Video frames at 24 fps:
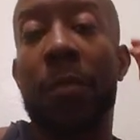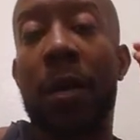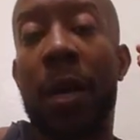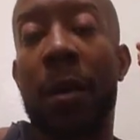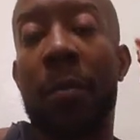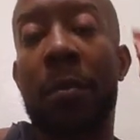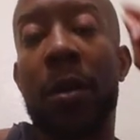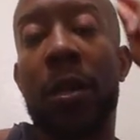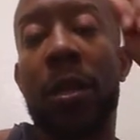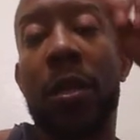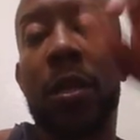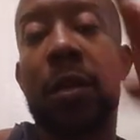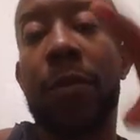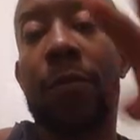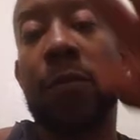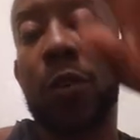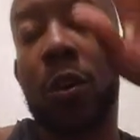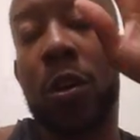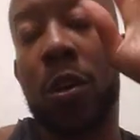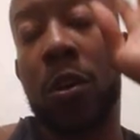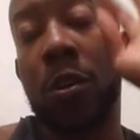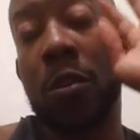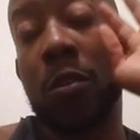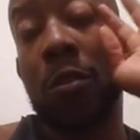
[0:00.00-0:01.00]
I'm gonna give
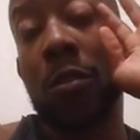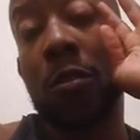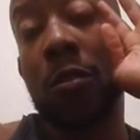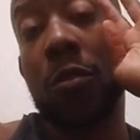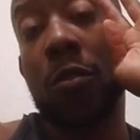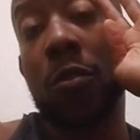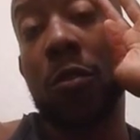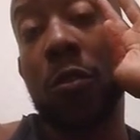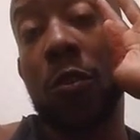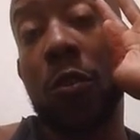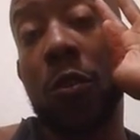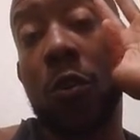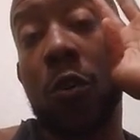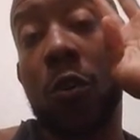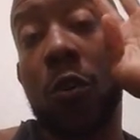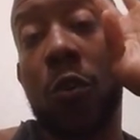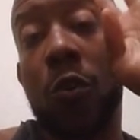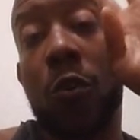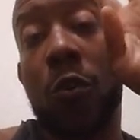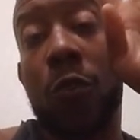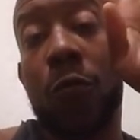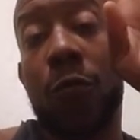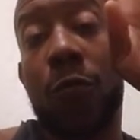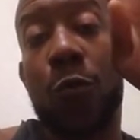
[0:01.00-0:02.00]
y'all
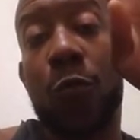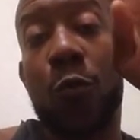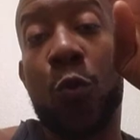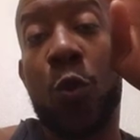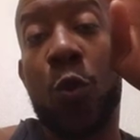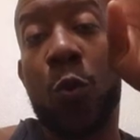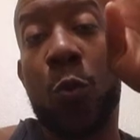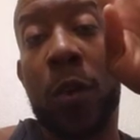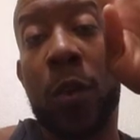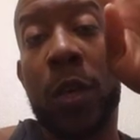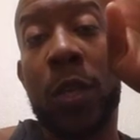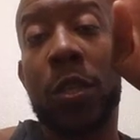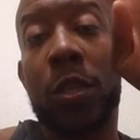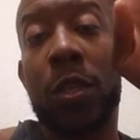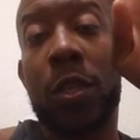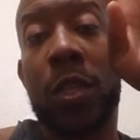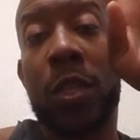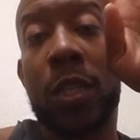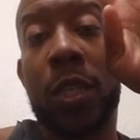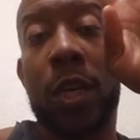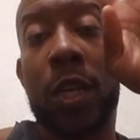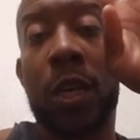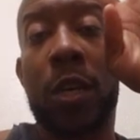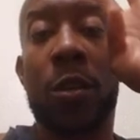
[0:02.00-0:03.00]
four ways you
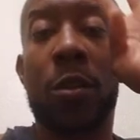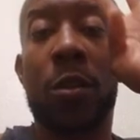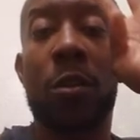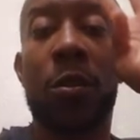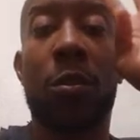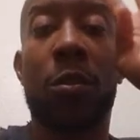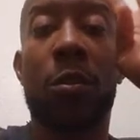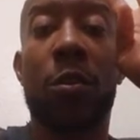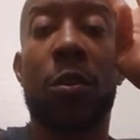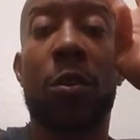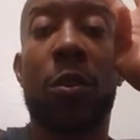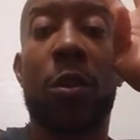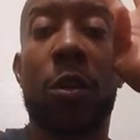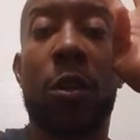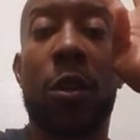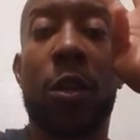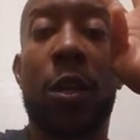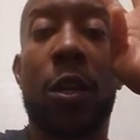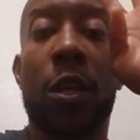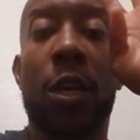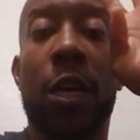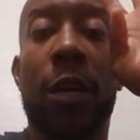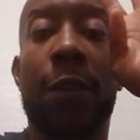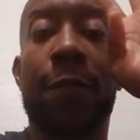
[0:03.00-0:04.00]
could tell
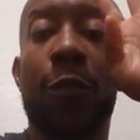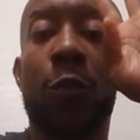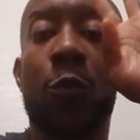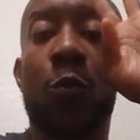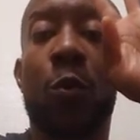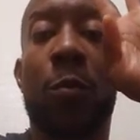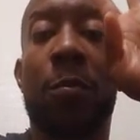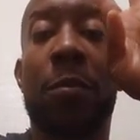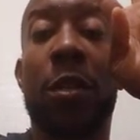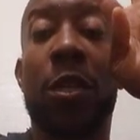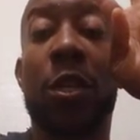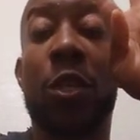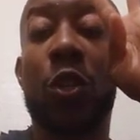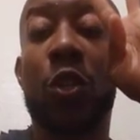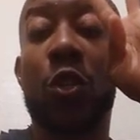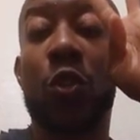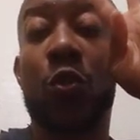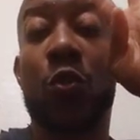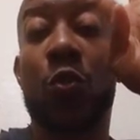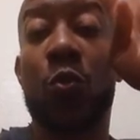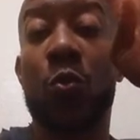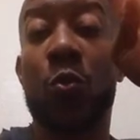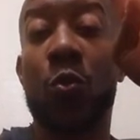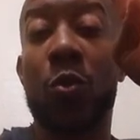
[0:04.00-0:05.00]
if a woman is
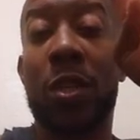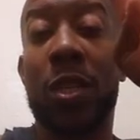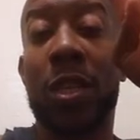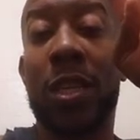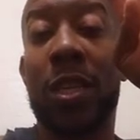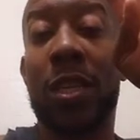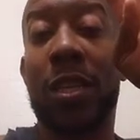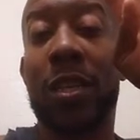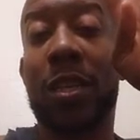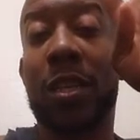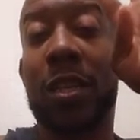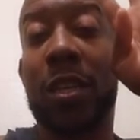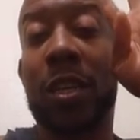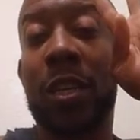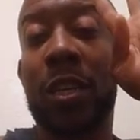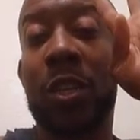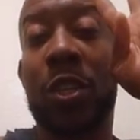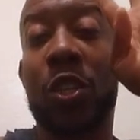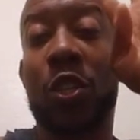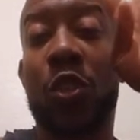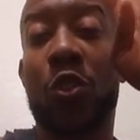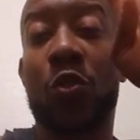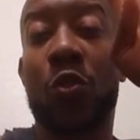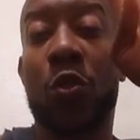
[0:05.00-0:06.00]
truly a
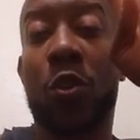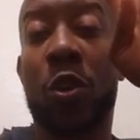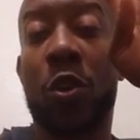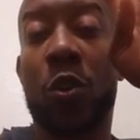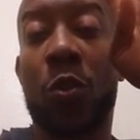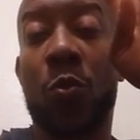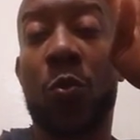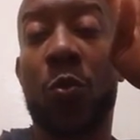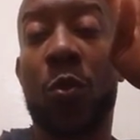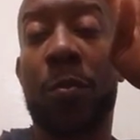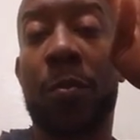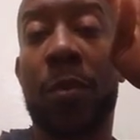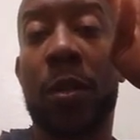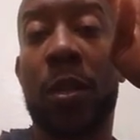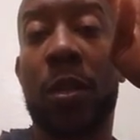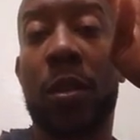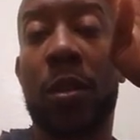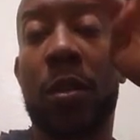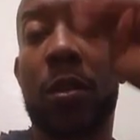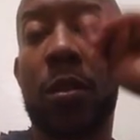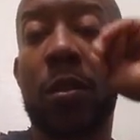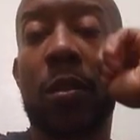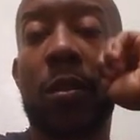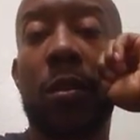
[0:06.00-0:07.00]
strong woman,
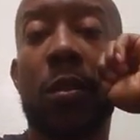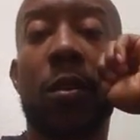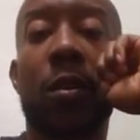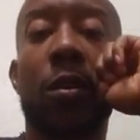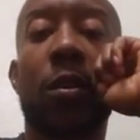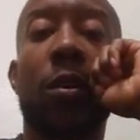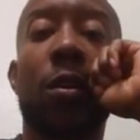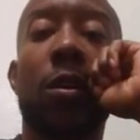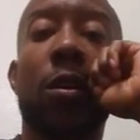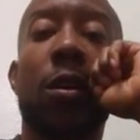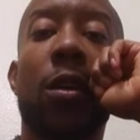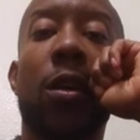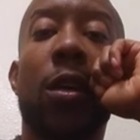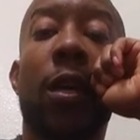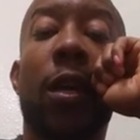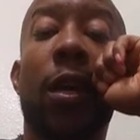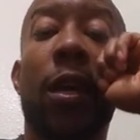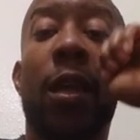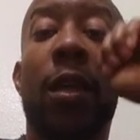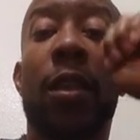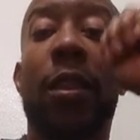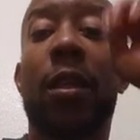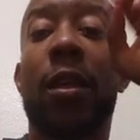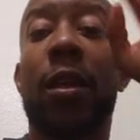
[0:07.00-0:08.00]

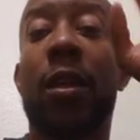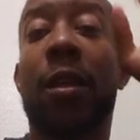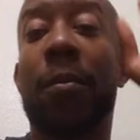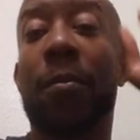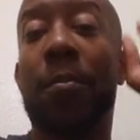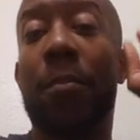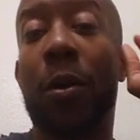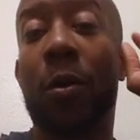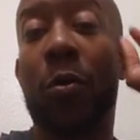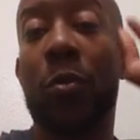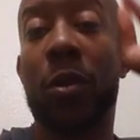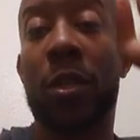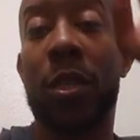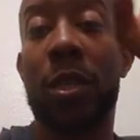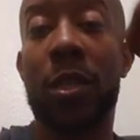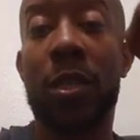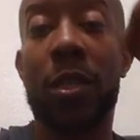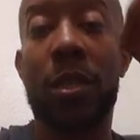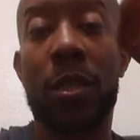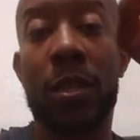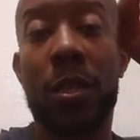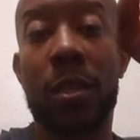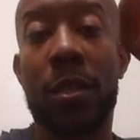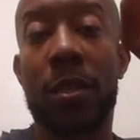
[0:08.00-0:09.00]
and then a
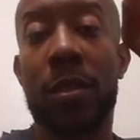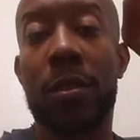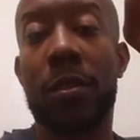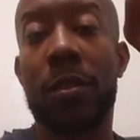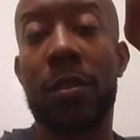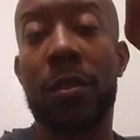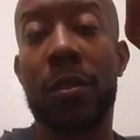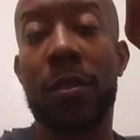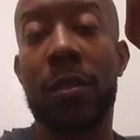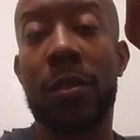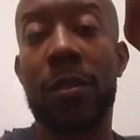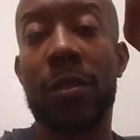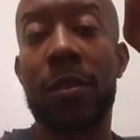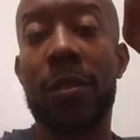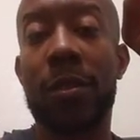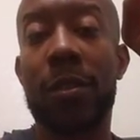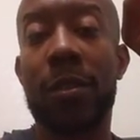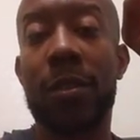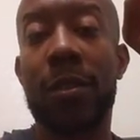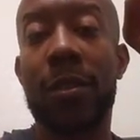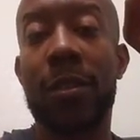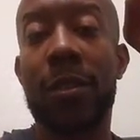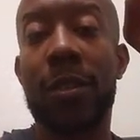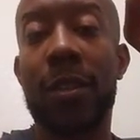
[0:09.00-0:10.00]
bonus
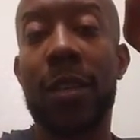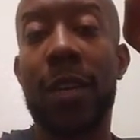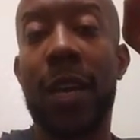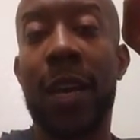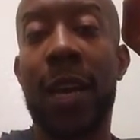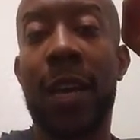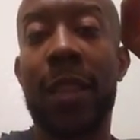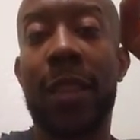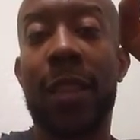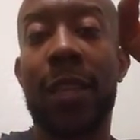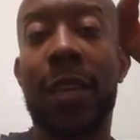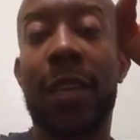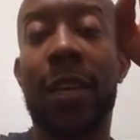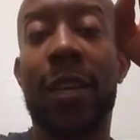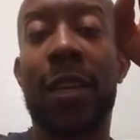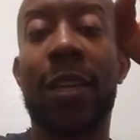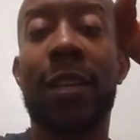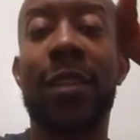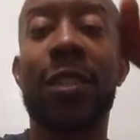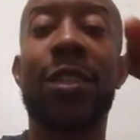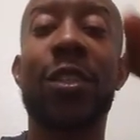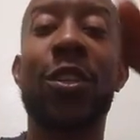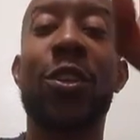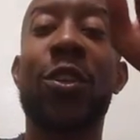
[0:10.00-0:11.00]
at the end.
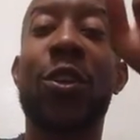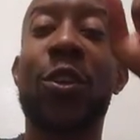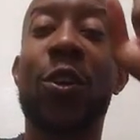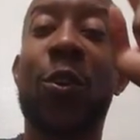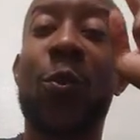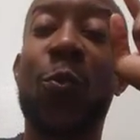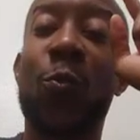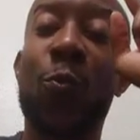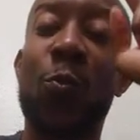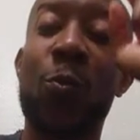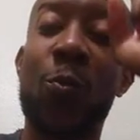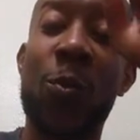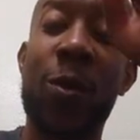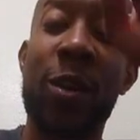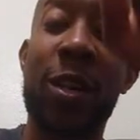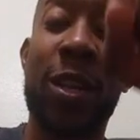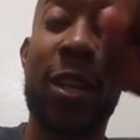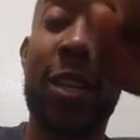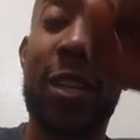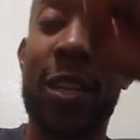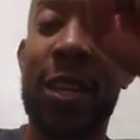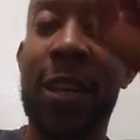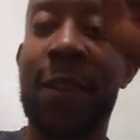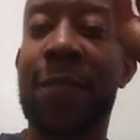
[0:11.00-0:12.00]
So you're going to want to
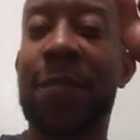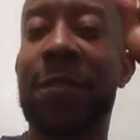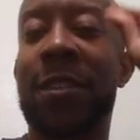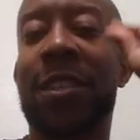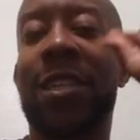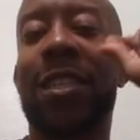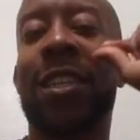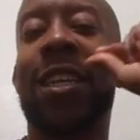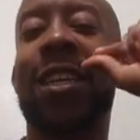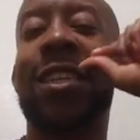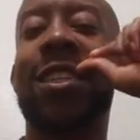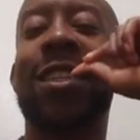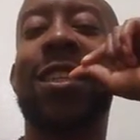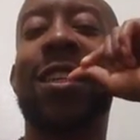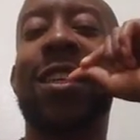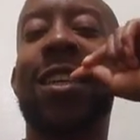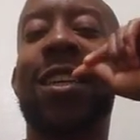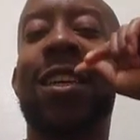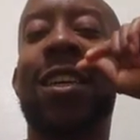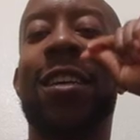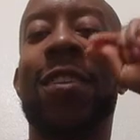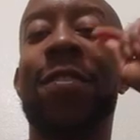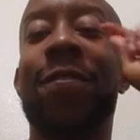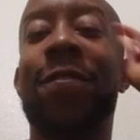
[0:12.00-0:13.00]
definitely stay to
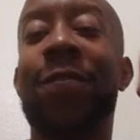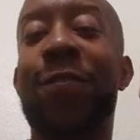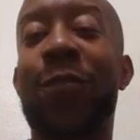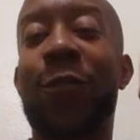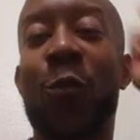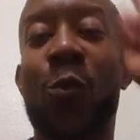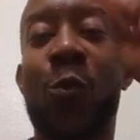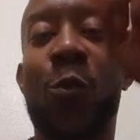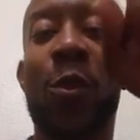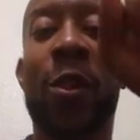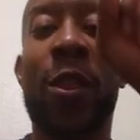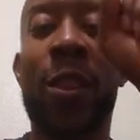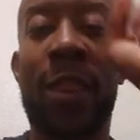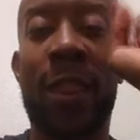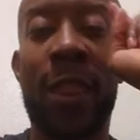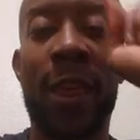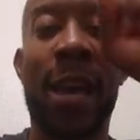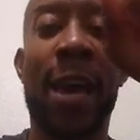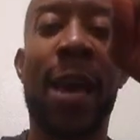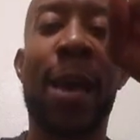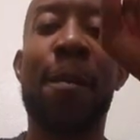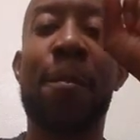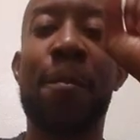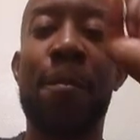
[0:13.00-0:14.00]
the end for
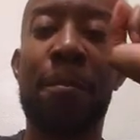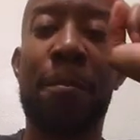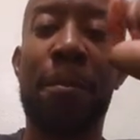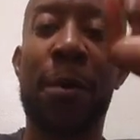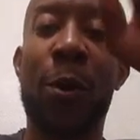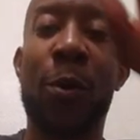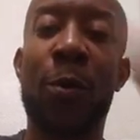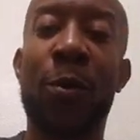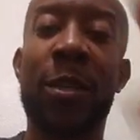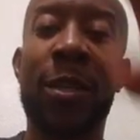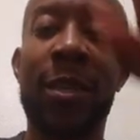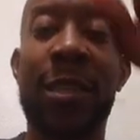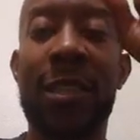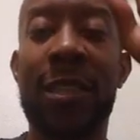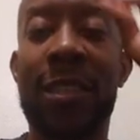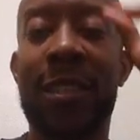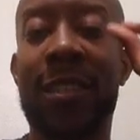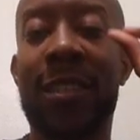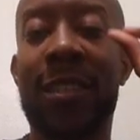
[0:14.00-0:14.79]
that bonus.